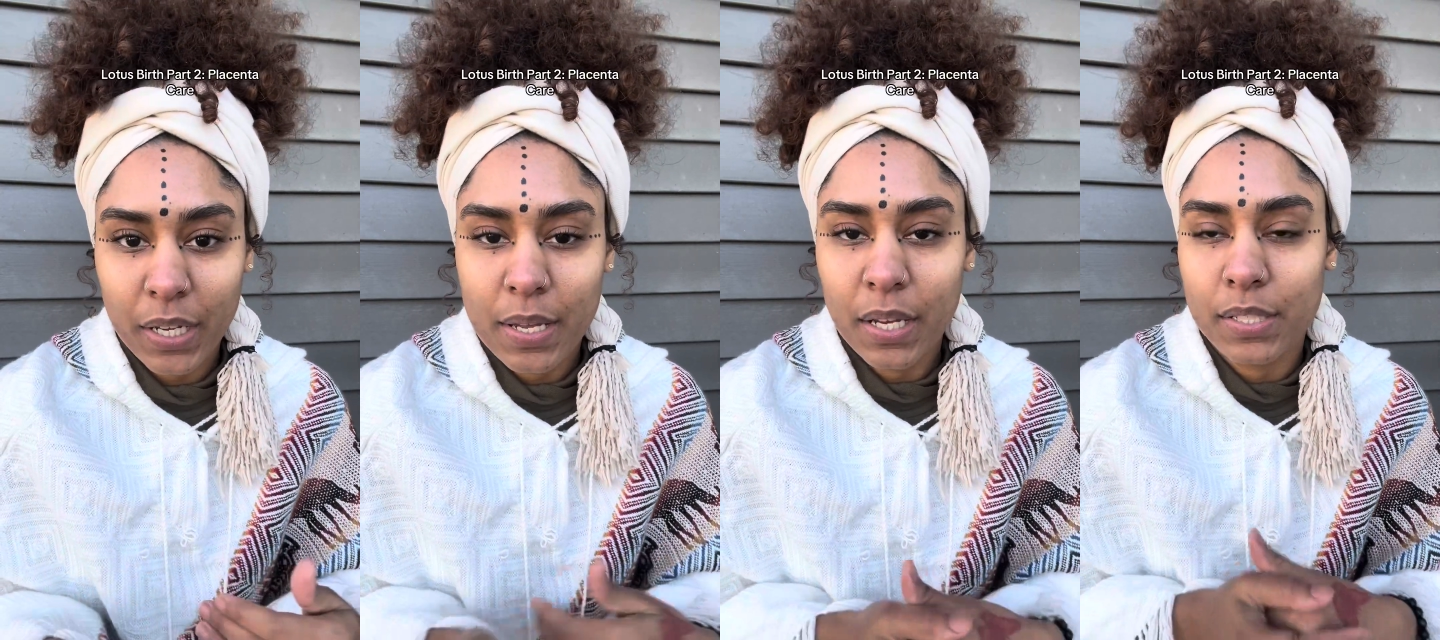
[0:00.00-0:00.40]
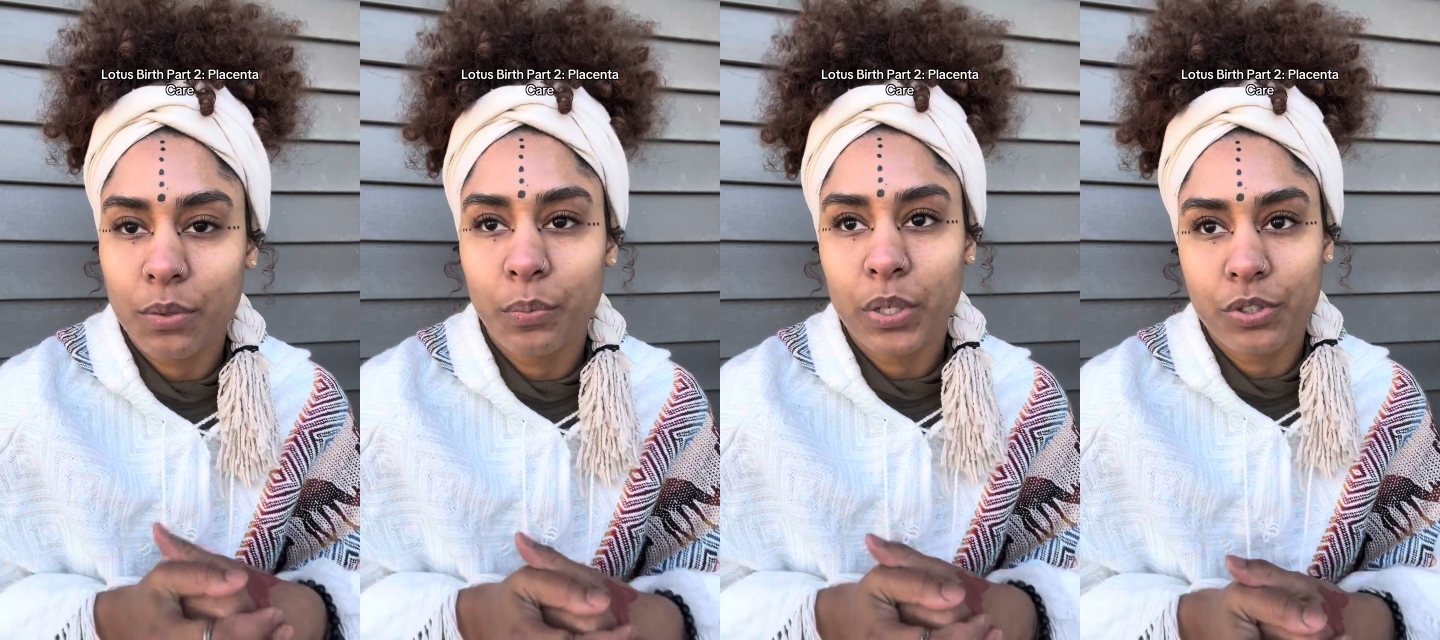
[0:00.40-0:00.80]
because it
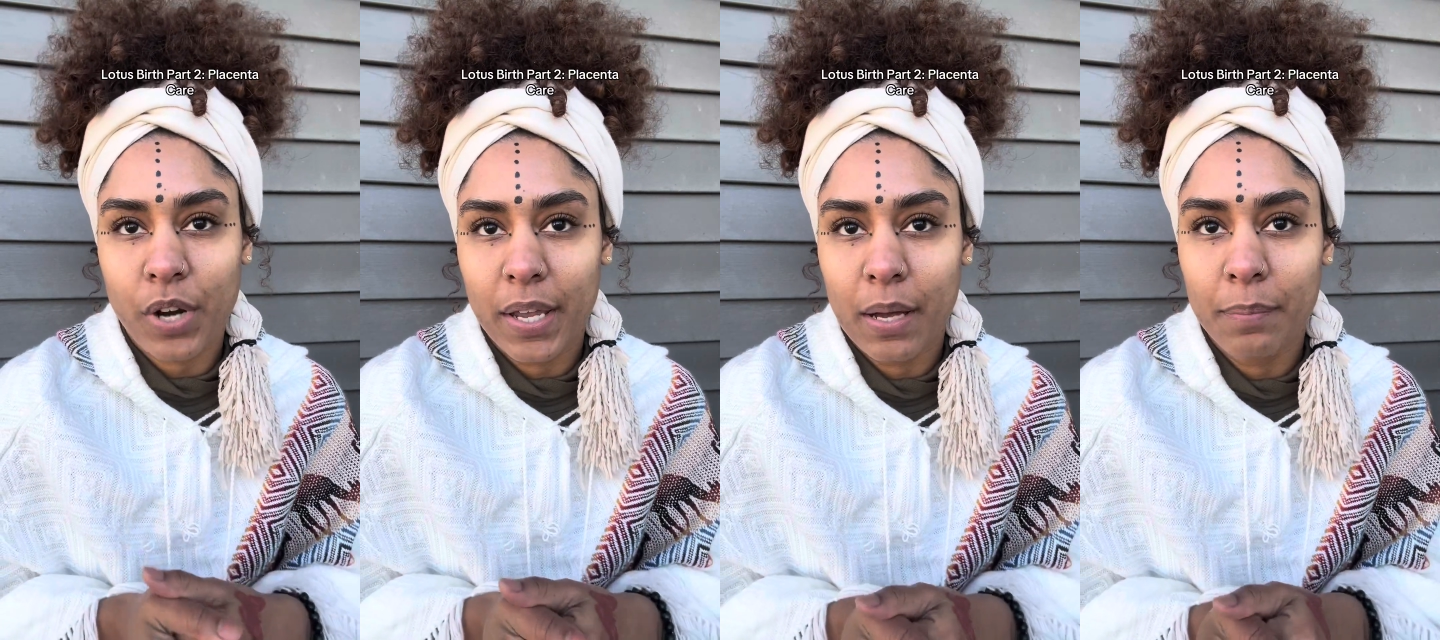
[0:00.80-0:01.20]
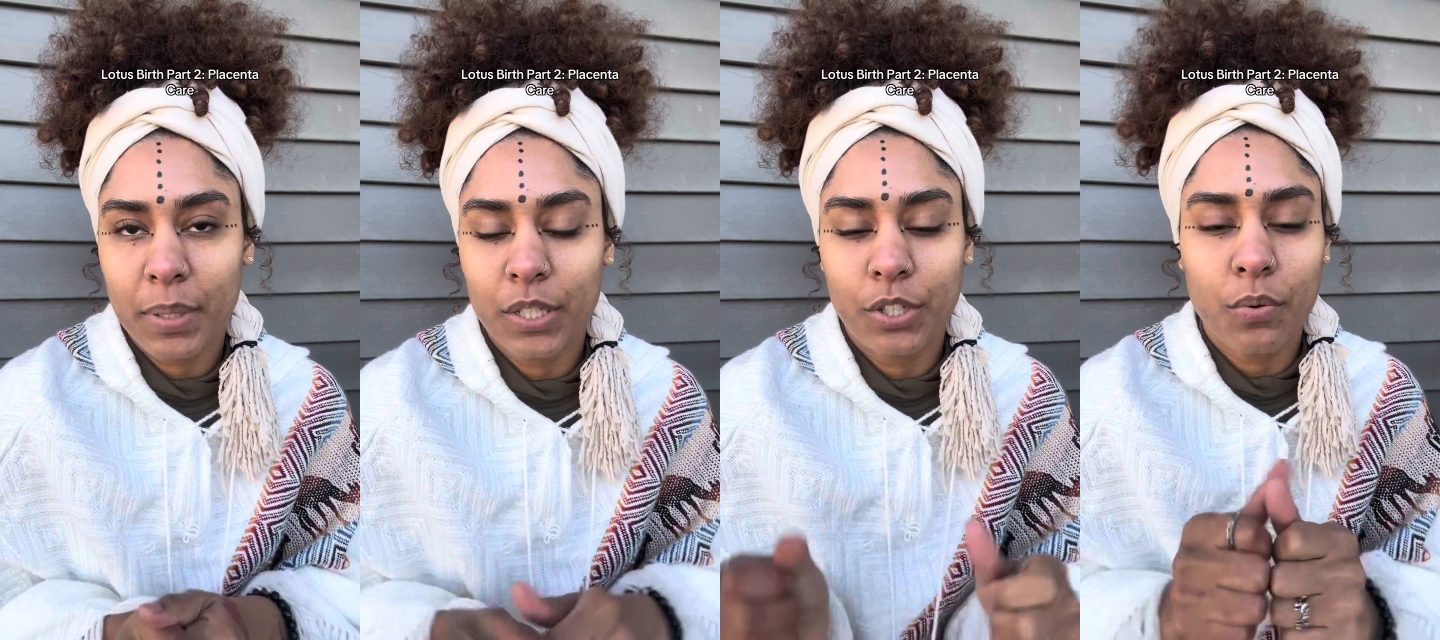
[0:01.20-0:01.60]
will dry up,
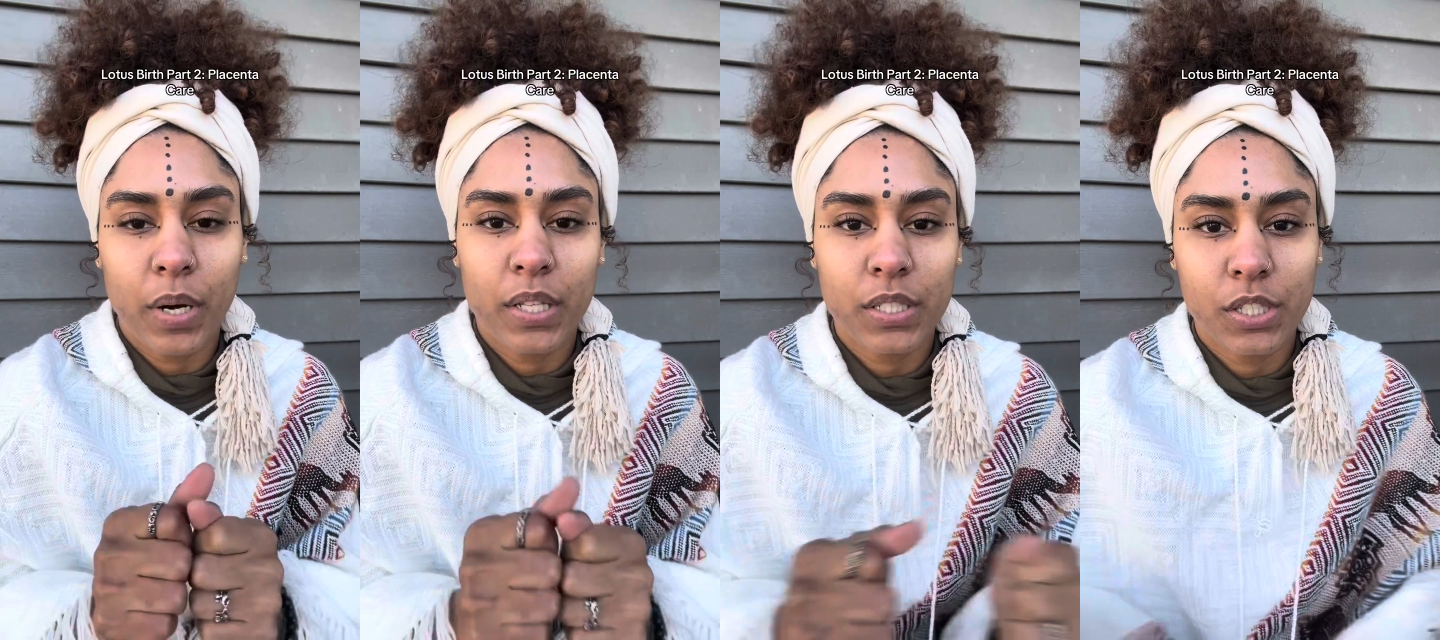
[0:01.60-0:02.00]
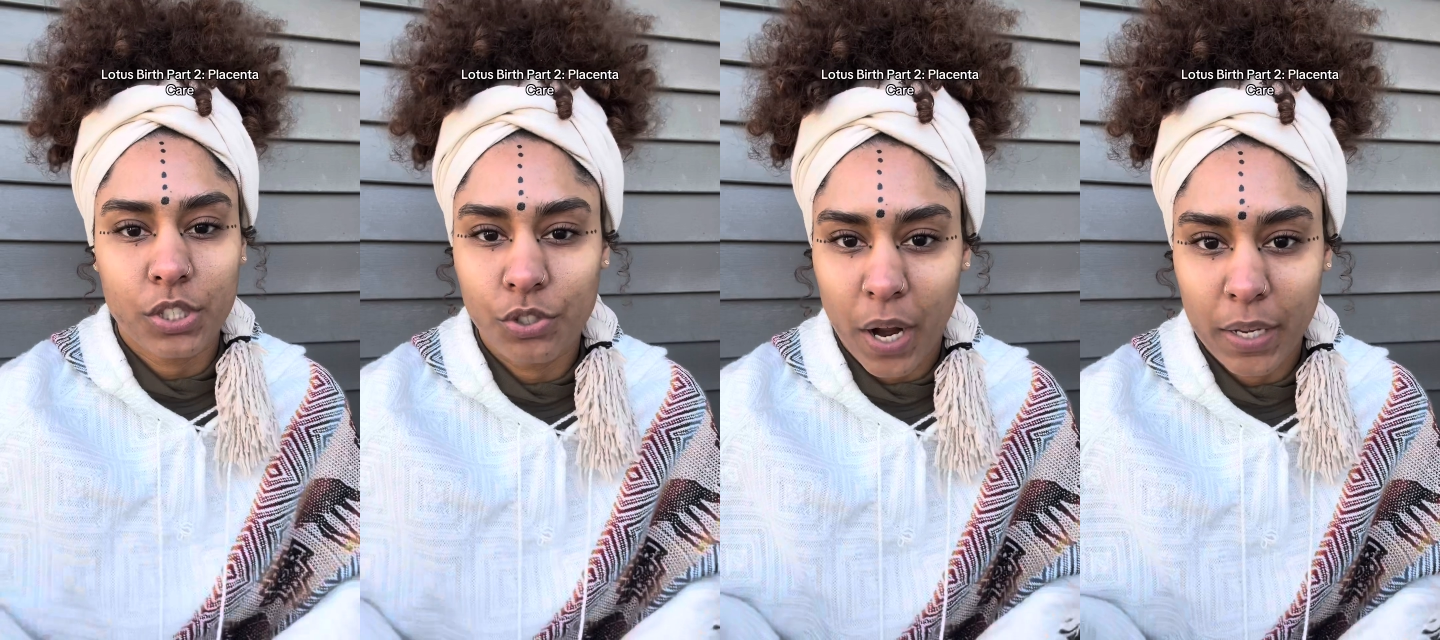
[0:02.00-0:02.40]
and you don't want it to just
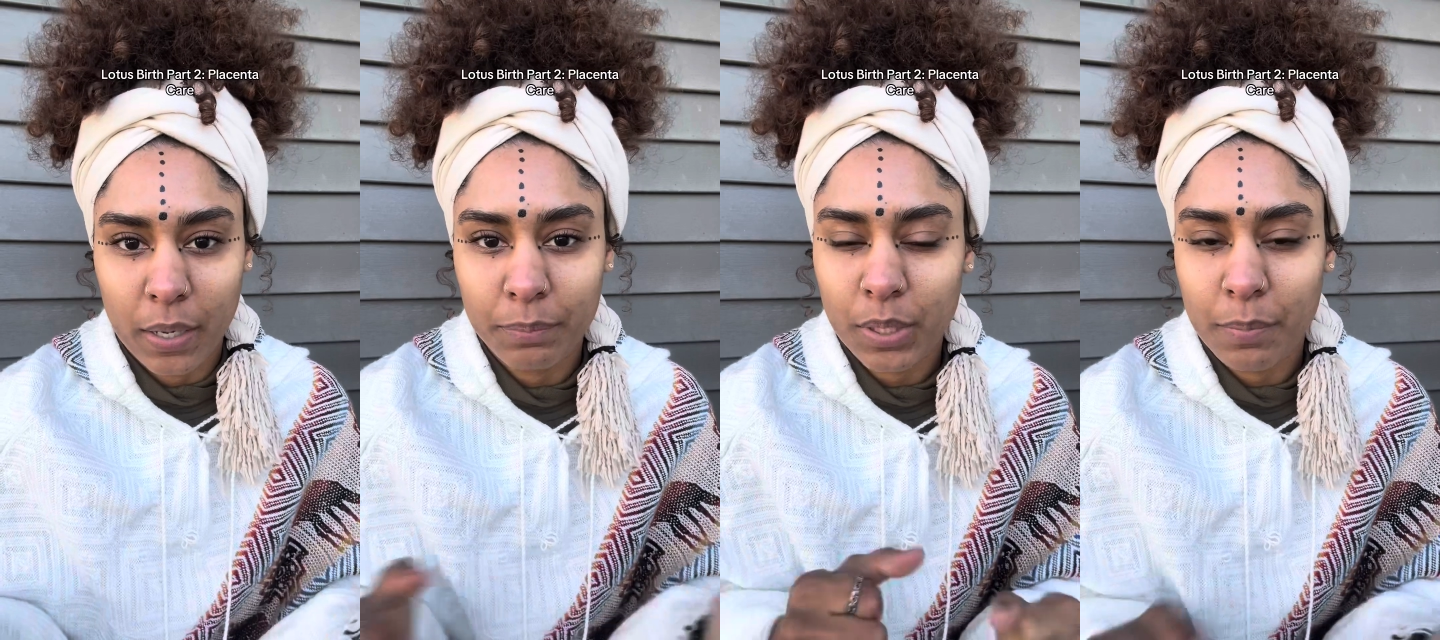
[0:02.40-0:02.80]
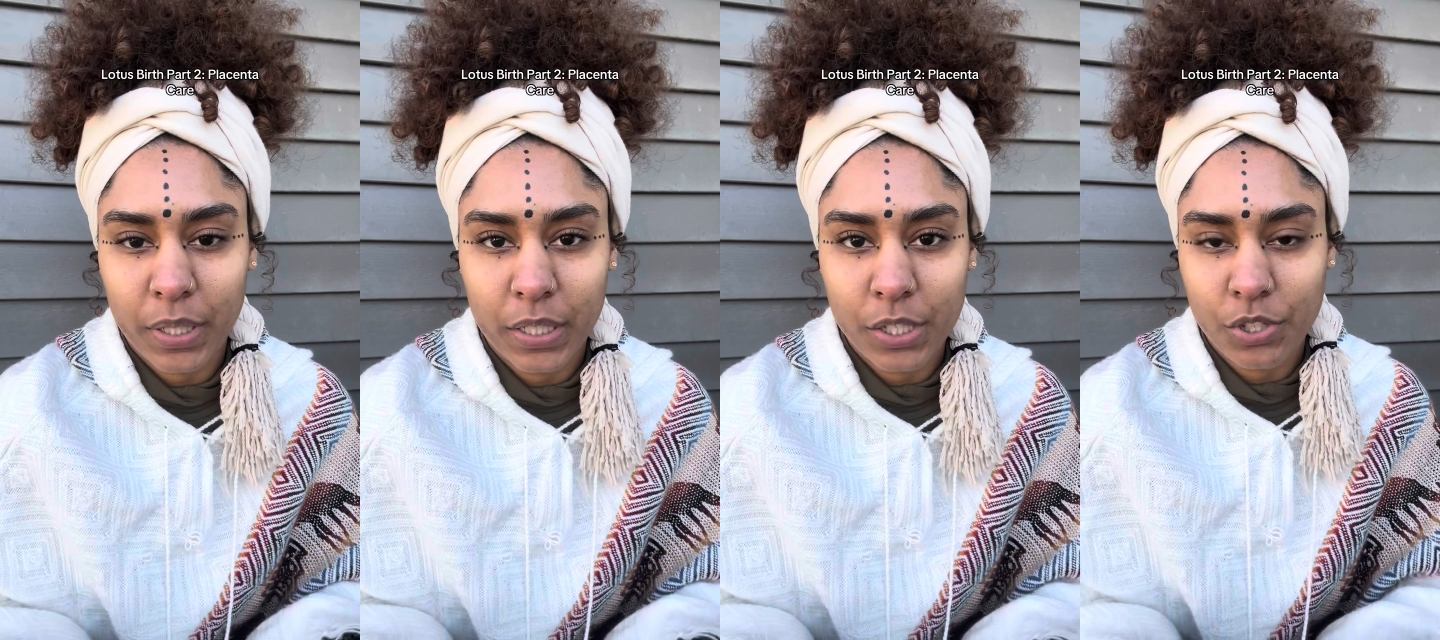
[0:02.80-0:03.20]
dry up
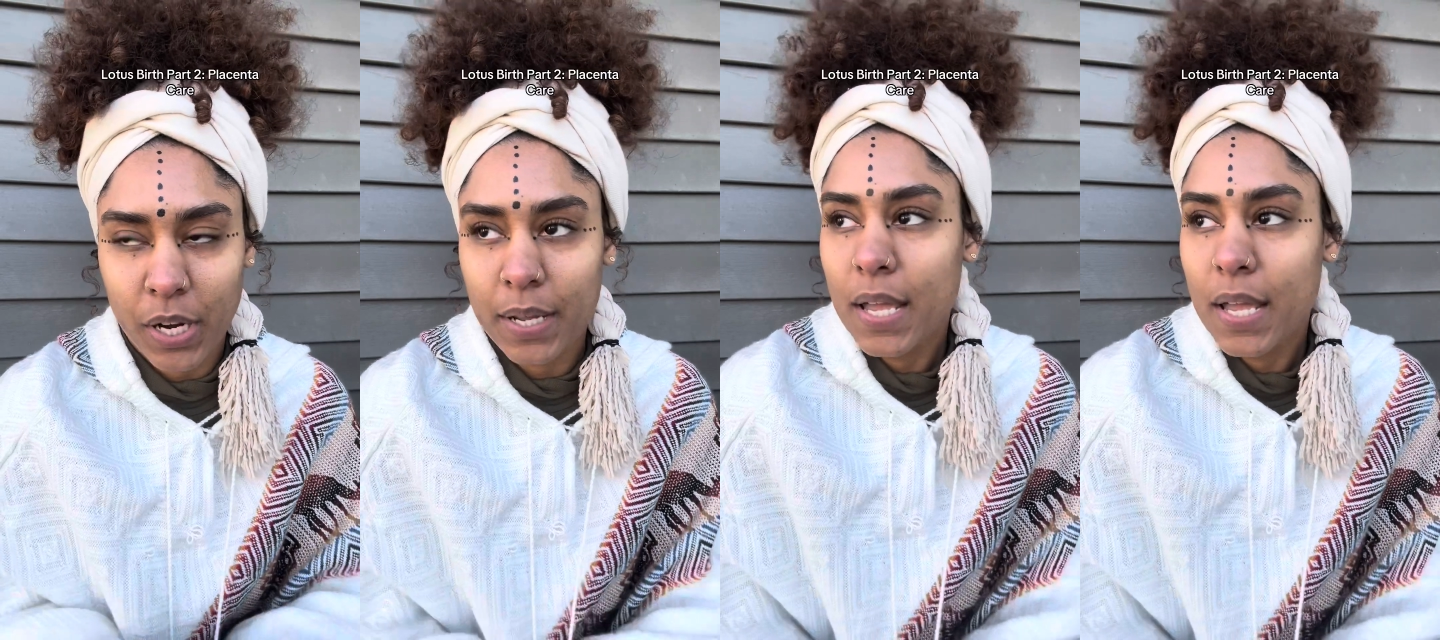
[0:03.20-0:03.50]
completely straight.